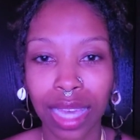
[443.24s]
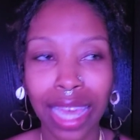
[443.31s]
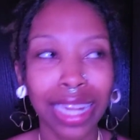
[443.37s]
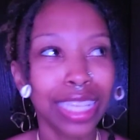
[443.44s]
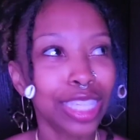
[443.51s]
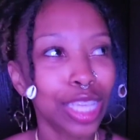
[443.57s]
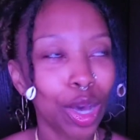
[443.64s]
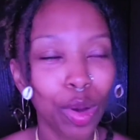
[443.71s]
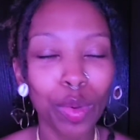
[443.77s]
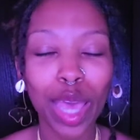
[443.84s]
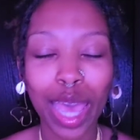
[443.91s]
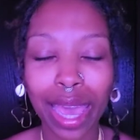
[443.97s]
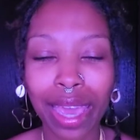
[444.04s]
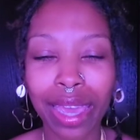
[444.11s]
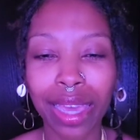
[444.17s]
And it's
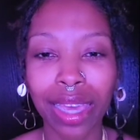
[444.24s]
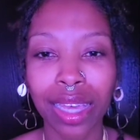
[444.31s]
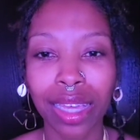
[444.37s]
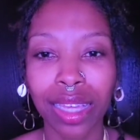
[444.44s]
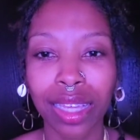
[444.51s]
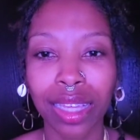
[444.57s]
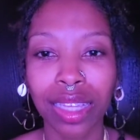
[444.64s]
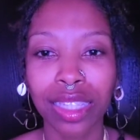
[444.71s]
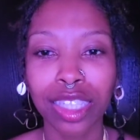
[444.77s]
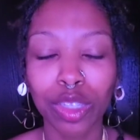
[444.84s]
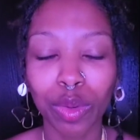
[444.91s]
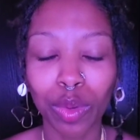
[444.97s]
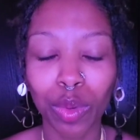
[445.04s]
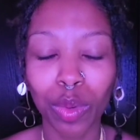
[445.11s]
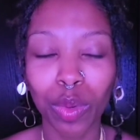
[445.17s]
okay
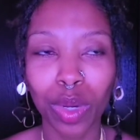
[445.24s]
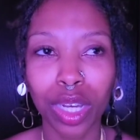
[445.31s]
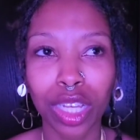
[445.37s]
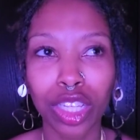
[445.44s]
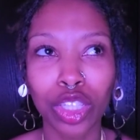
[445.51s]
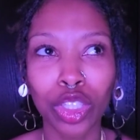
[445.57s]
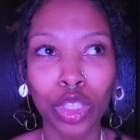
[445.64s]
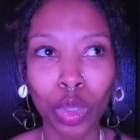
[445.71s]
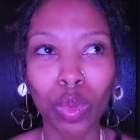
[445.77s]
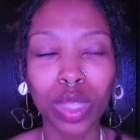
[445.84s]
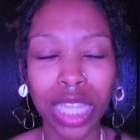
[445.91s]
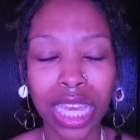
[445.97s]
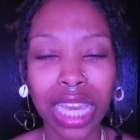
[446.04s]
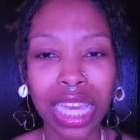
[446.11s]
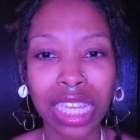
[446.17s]
to do
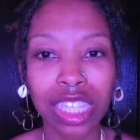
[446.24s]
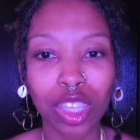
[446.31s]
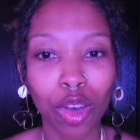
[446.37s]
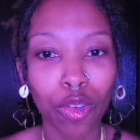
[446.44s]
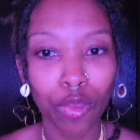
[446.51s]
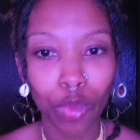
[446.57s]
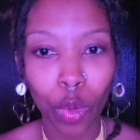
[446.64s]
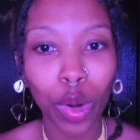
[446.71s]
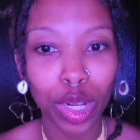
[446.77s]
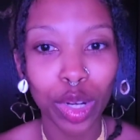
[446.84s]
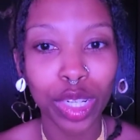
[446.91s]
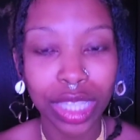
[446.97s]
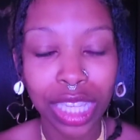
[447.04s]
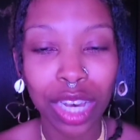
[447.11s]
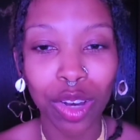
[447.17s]
things for
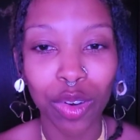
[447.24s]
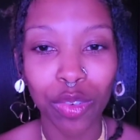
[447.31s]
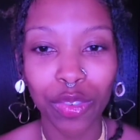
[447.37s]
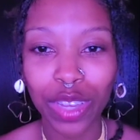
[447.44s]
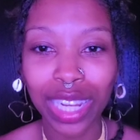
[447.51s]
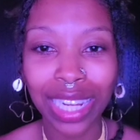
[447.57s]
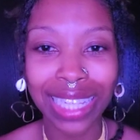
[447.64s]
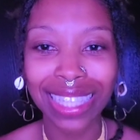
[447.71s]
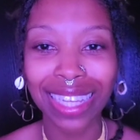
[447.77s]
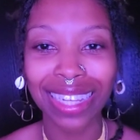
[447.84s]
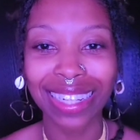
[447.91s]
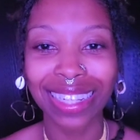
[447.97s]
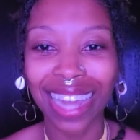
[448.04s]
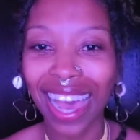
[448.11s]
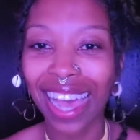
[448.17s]
yourself. It is
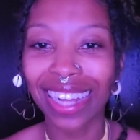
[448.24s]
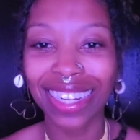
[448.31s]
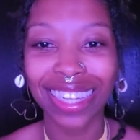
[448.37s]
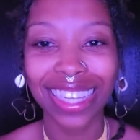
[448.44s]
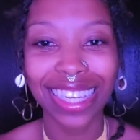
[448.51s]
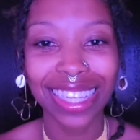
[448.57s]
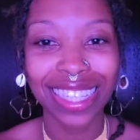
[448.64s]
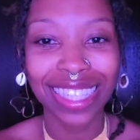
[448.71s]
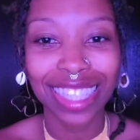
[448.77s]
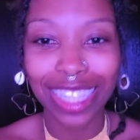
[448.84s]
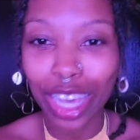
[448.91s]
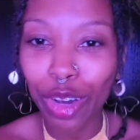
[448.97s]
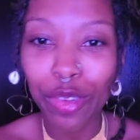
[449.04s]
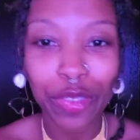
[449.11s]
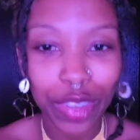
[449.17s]
not
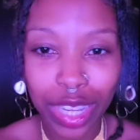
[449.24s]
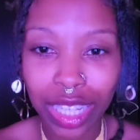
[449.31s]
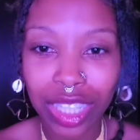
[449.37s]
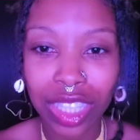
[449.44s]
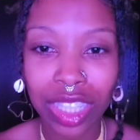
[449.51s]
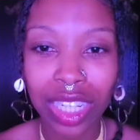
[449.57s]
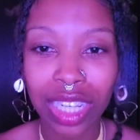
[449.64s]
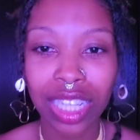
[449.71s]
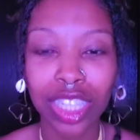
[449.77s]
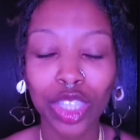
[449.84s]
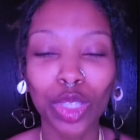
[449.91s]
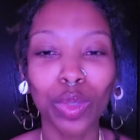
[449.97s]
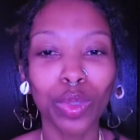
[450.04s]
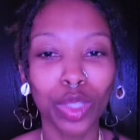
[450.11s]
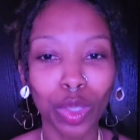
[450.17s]
selfish
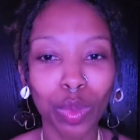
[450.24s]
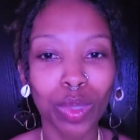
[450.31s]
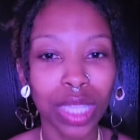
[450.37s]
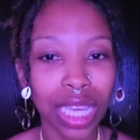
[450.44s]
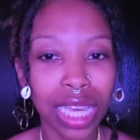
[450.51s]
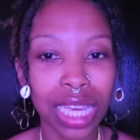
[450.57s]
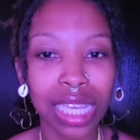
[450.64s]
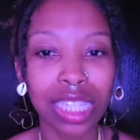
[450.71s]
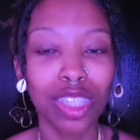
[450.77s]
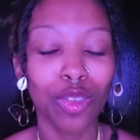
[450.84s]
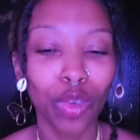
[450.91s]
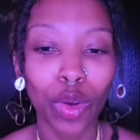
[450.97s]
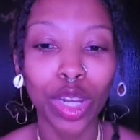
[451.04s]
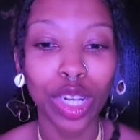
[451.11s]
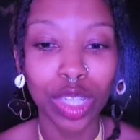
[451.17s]
to do things
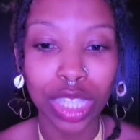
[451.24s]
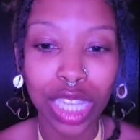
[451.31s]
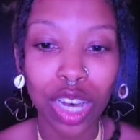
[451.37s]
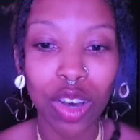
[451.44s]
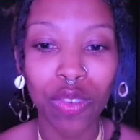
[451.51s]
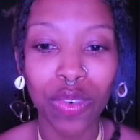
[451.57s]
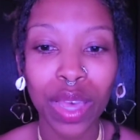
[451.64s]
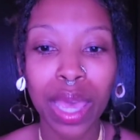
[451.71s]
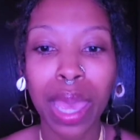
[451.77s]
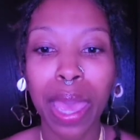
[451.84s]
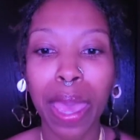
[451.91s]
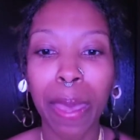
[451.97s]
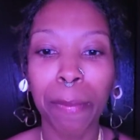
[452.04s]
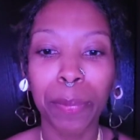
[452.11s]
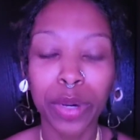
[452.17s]
for yourself
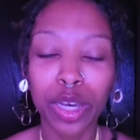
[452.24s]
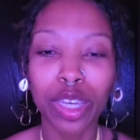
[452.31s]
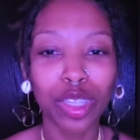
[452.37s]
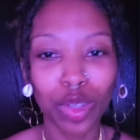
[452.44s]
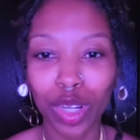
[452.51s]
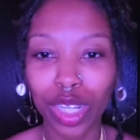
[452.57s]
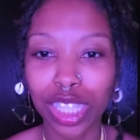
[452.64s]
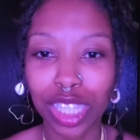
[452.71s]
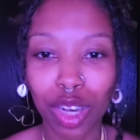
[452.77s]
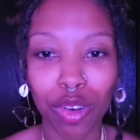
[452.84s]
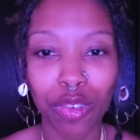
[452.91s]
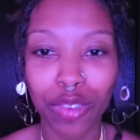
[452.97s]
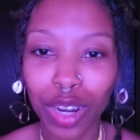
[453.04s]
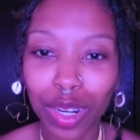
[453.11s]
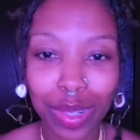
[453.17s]
and put
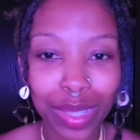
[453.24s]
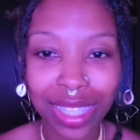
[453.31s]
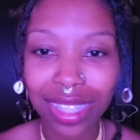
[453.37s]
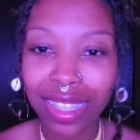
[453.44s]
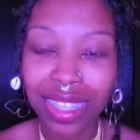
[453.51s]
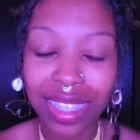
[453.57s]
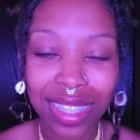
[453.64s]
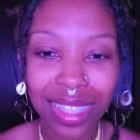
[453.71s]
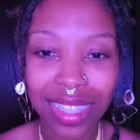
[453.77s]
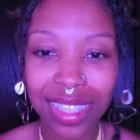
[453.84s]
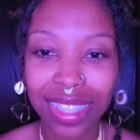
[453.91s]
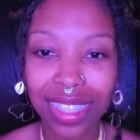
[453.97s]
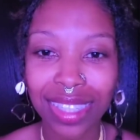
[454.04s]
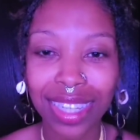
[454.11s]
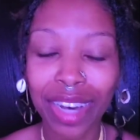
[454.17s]
yourself first.
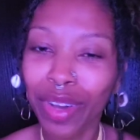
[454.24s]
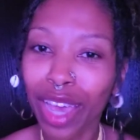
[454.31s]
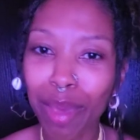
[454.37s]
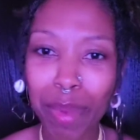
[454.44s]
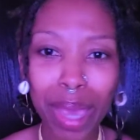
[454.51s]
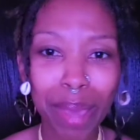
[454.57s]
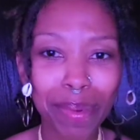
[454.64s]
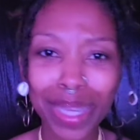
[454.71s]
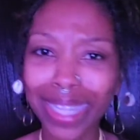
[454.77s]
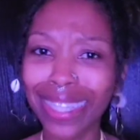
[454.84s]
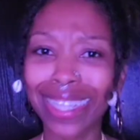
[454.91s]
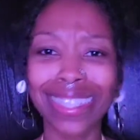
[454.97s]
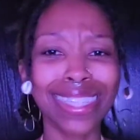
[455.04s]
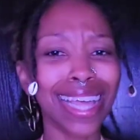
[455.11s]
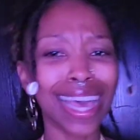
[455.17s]
Okay, baby?
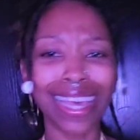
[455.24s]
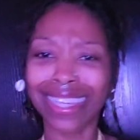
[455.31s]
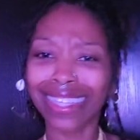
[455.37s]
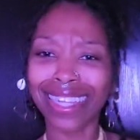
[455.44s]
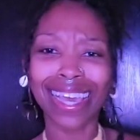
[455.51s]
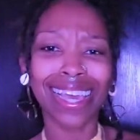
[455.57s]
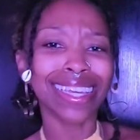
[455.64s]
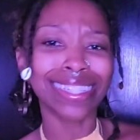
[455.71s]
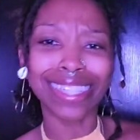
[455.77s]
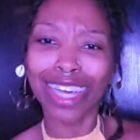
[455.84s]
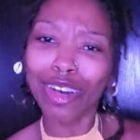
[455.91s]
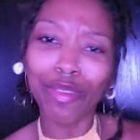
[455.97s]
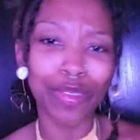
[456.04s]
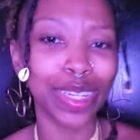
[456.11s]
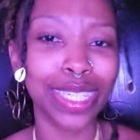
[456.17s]
It ain't
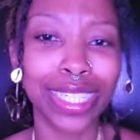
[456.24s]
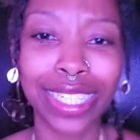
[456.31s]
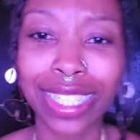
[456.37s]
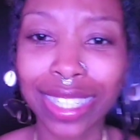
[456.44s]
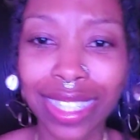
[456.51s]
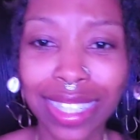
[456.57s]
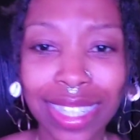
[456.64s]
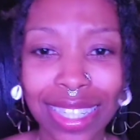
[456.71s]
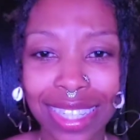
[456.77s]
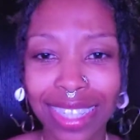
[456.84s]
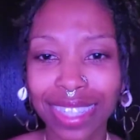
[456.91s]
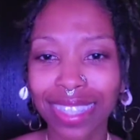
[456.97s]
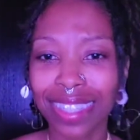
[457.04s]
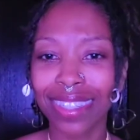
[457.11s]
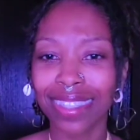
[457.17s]
selfish.
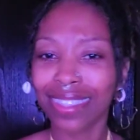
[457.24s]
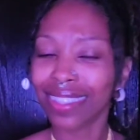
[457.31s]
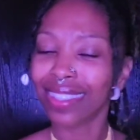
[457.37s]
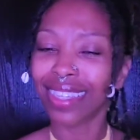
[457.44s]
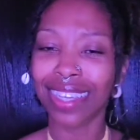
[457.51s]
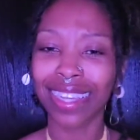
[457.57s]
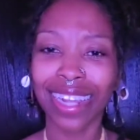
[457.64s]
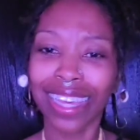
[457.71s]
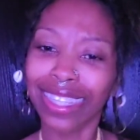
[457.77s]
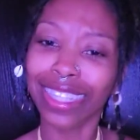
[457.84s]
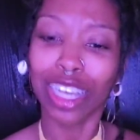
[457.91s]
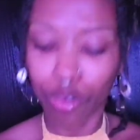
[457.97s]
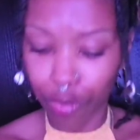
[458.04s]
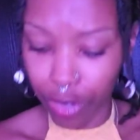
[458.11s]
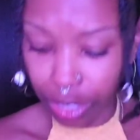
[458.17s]
It ain't
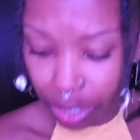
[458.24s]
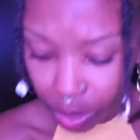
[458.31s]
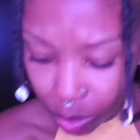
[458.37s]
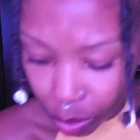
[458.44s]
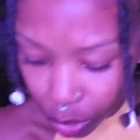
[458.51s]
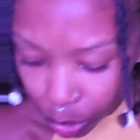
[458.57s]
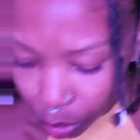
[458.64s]
selfish. Oh,